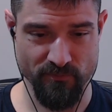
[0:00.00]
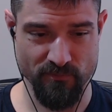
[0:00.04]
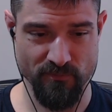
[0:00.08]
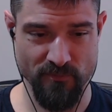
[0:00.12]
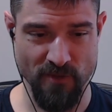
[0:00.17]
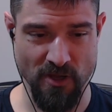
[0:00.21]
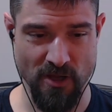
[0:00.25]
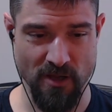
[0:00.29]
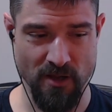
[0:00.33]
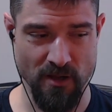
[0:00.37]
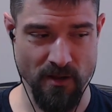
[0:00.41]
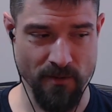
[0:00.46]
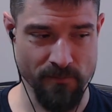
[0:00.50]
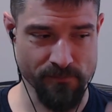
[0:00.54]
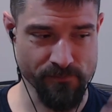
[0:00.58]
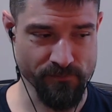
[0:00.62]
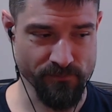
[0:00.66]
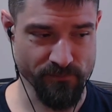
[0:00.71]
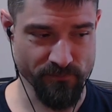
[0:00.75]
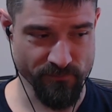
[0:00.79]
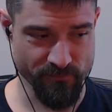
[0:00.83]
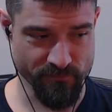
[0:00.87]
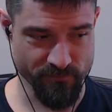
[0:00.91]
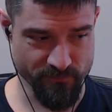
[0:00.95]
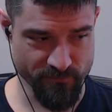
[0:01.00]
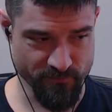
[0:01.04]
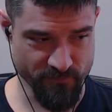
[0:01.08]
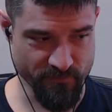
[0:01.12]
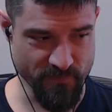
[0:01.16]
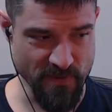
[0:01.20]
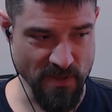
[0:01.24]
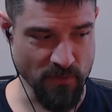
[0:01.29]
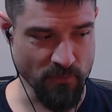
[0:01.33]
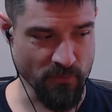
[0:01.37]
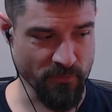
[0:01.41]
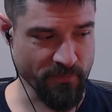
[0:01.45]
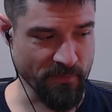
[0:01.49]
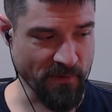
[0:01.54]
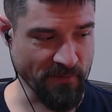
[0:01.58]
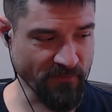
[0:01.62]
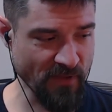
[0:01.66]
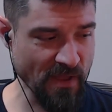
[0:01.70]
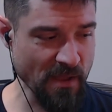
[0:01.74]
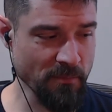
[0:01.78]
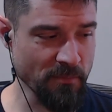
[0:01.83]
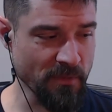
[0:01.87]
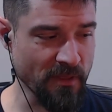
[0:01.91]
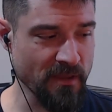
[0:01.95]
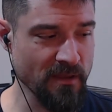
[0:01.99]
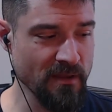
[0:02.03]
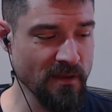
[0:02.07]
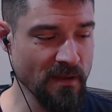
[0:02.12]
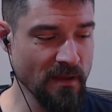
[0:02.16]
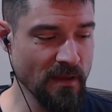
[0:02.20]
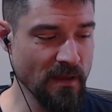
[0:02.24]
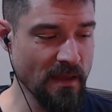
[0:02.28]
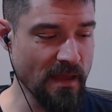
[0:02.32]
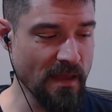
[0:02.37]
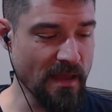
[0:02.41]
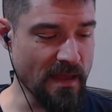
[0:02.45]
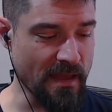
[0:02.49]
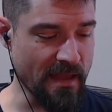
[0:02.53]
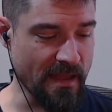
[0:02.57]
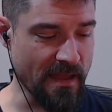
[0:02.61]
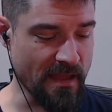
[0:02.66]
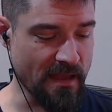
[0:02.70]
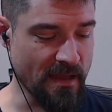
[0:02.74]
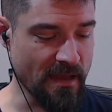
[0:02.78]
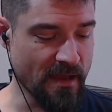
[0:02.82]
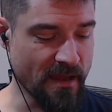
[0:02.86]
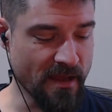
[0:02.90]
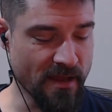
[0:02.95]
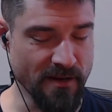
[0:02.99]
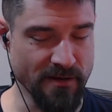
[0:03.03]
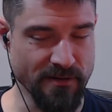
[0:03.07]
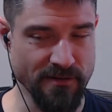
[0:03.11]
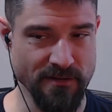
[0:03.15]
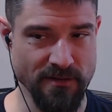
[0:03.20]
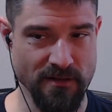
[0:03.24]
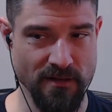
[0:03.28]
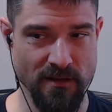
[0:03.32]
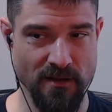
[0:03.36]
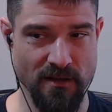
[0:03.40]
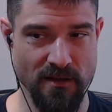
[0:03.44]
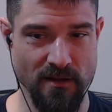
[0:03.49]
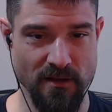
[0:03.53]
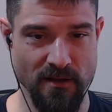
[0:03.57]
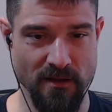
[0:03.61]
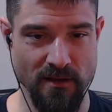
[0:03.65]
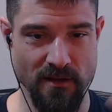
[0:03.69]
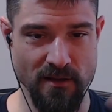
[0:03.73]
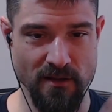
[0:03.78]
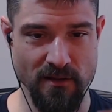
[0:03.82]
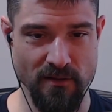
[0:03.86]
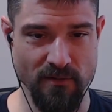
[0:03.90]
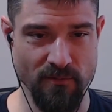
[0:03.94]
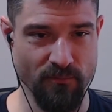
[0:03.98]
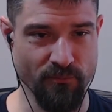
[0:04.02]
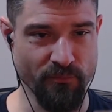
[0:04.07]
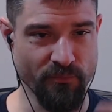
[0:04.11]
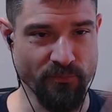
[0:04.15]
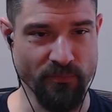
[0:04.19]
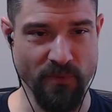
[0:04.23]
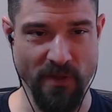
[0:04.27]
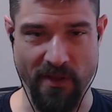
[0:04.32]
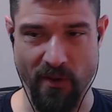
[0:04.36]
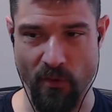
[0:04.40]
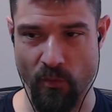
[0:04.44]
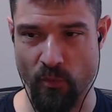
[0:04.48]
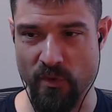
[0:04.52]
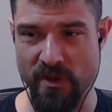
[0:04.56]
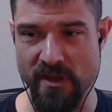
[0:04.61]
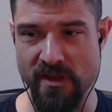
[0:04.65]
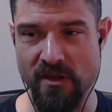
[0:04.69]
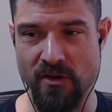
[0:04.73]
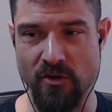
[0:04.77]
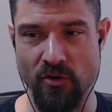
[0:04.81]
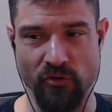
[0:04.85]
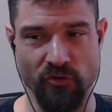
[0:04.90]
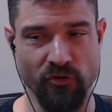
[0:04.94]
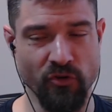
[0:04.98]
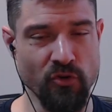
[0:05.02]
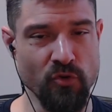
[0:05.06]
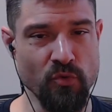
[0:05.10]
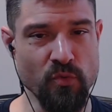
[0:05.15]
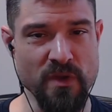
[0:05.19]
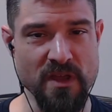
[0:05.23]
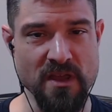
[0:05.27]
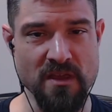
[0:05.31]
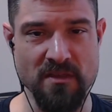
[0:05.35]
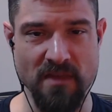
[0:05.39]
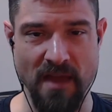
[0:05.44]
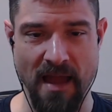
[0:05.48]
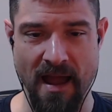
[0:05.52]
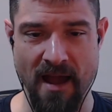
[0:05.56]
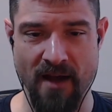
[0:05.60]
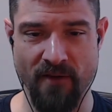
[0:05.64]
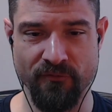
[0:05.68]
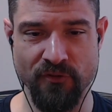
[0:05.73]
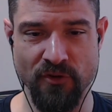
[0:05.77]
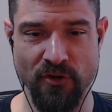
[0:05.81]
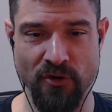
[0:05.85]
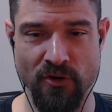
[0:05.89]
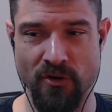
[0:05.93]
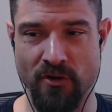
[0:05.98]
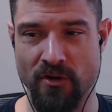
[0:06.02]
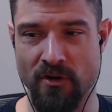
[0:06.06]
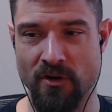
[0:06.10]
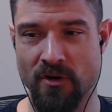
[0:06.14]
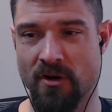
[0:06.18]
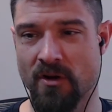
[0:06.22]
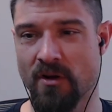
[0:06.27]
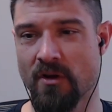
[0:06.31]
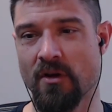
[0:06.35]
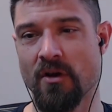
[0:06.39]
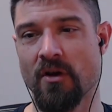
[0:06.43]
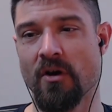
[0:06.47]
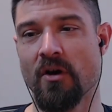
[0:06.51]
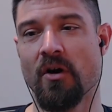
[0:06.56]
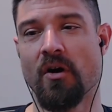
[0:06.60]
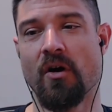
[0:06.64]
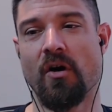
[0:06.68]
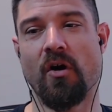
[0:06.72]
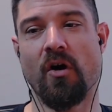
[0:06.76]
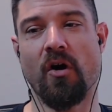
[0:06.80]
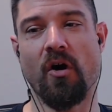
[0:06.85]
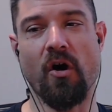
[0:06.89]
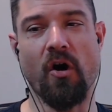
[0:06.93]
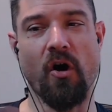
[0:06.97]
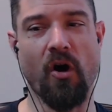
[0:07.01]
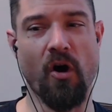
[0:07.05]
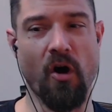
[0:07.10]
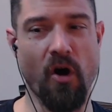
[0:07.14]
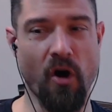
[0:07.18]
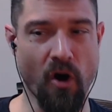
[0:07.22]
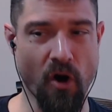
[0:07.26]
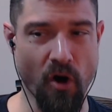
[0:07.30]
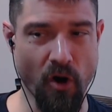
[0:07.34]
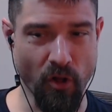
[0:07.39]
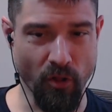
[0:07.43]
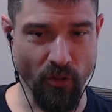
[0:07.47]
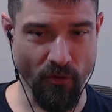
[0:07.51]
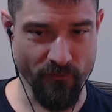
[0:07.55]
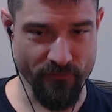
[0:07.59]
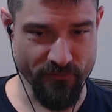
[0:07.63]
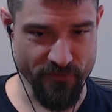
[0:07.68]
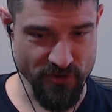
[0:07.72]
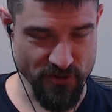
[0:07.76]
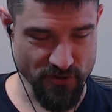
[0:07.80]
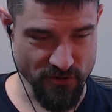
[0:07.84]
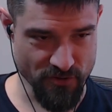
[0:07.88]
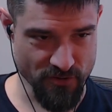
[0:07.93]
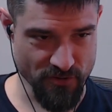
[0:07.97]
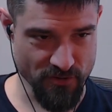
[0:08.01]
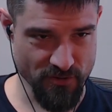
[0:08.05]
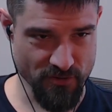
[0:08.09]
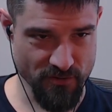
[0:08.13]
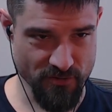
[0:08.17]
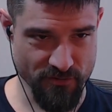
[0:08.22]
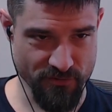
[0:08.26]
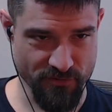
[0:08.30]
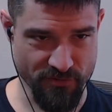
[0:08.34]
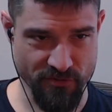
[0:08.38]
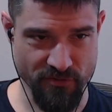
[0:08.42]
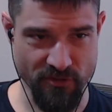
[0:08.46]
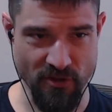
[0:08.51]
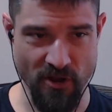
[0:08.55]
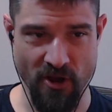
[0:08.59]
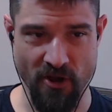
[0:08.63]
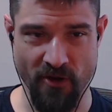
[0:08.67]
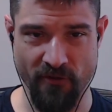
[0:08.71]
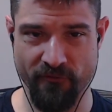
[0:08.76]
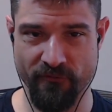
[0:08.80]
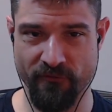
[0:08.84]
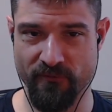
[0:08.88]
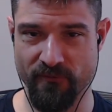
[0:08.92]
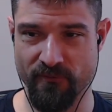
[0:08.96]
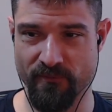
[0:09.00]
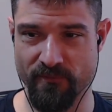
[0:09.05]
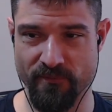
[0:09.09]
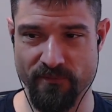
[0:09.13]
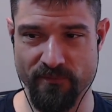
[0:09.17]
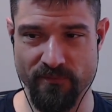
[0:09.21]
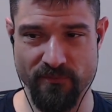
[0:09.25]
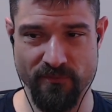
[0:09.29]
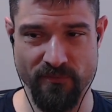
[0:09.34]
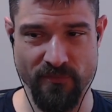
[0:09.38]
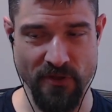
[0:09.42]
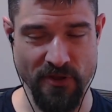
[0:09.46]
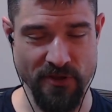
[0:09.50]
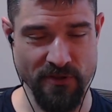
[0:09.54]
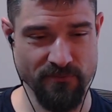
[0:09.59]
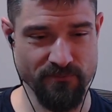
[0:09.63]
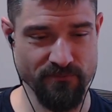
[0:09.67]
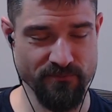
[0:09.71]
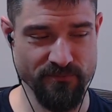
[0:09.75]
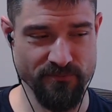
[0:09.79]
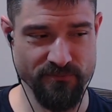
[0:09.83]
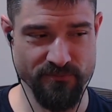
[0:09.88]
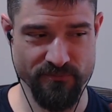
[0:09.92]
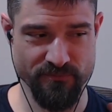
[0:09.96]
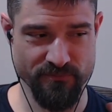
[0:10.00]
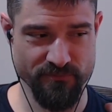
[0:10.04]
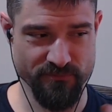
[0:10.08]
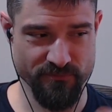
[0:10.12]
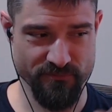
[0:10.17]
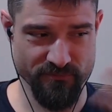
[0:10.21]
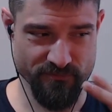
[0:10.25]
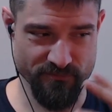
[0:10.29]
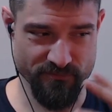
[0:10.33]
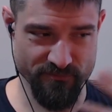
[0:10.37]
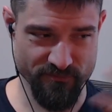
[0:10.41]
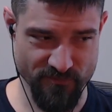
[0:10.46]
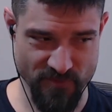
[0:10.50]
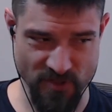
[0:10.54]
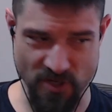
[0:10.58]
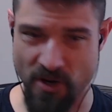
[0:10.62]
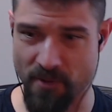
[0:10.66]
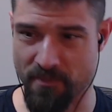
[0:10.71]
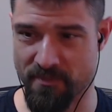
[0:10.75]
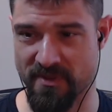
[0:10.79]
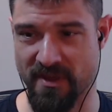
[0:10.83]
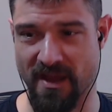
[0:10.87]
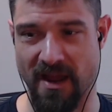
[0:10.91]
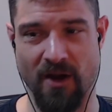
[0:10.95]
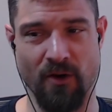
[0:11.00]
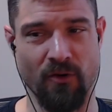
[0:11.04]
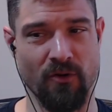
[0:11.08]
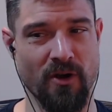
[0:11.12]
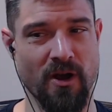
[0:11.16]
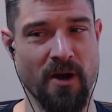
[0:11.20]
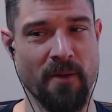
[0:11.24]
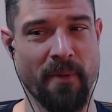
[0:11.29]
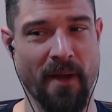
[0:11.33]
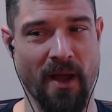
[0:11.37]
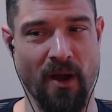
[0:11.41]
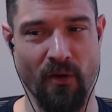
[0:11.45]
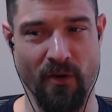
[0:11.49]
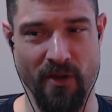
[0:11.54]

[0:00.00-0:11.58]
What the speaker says: um being with my family, and like a week or 2 weeks after, all of the stuff like comes out about